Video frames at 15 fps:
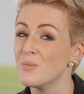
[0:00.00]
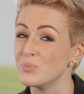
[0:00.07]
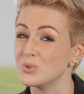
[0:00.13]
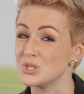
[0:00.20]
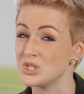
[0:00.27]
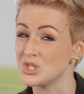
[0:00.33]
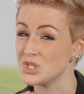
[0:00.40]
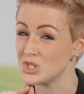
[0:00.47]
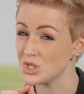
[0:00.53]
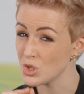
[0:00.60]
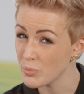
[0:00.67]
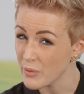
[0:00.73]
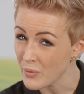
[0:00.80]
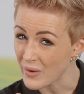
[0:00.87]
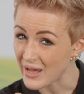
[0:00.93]
But
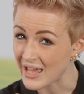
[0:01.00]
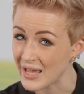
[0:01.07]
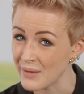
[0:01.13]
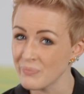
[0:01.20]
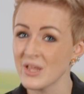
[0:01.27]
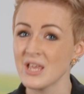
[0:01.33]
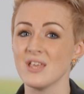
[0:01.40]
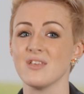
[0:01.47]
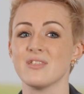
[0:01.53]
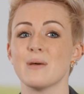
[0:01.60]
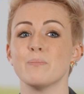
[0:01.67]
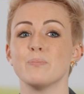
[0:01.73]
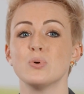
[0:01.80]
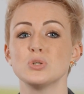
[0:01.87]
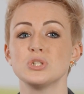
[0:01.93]
do beware, you're
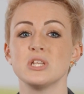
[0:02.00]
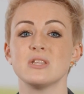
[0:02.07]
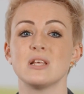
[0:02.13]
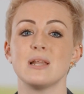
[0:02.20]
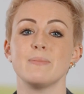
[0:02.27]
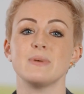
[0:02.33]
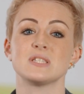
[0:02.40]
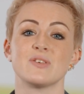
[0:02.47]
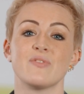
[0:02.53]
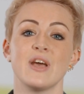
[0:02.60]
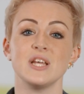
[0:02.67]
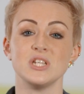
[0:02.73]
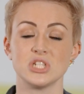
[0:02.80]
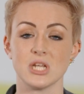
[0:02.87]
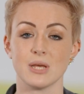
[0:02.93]
then pushing the limits of
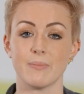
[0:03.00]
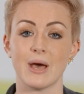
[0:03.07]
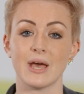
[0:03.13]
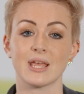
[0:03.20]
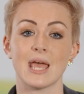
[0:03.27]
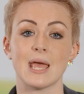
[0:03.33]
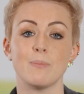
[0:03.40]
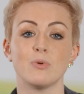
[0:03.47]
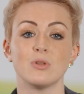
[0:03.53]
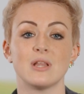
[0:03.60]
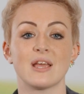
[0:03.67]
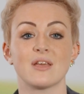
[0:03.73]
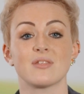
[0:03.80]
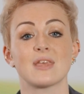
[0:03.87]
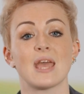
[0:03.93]
HDMI cable
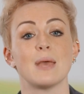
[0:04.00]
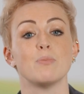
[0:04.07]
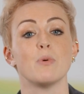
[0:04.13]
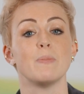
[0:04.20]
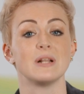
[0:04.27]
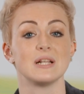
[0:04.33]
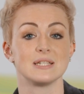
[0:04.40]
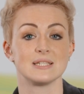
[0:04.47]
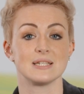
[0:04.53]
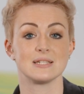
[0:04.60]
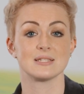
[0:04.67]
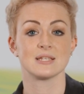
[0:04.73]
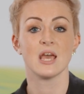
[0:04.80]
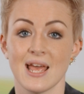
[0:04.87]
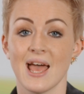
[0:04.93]
length
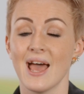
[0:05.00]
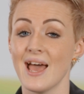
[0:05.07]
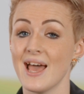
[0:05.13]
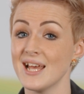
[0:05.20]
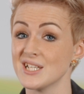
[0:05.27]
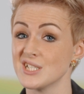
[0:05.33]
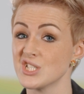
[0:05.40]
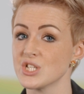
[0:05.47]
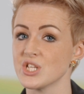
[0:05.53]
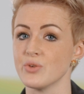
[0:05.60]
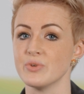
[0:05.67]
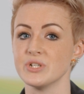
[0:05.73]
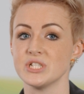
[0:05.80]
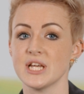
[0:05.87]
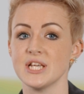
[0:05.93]
capabilities, and
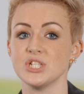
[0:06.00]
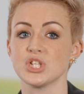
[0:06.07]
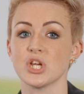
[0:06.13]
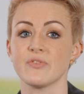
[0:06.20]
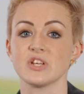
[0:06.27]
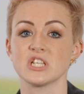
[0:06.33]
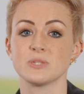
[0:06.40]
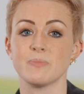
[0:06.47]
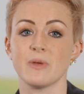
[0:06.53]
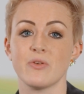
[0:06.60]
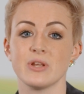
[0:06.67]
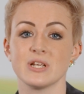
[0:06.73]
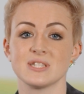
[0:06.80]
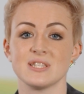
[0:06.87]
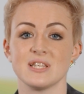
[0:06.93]
you're in danger of
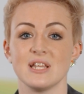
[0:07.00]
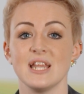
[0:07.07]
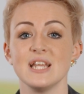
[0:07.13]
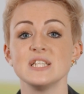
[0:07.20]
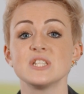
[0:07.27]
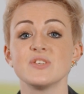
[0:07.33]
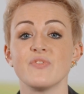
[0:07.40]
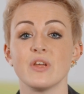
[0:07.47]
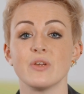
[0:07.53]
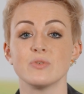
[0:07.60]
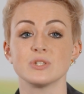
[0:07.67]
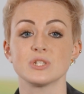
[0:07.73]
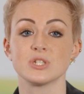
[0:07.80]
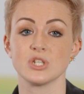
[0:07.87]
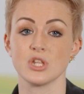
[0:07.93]
experiencing
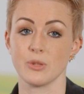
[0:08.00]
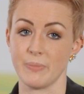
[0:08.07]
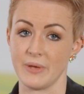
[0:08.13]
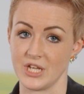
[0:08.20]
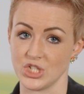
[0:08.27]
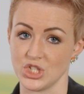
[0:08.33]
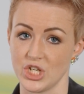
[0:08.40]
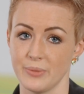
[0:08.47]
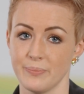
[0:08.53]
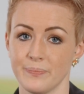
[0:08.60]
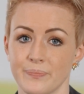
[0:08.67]
interference to the picture.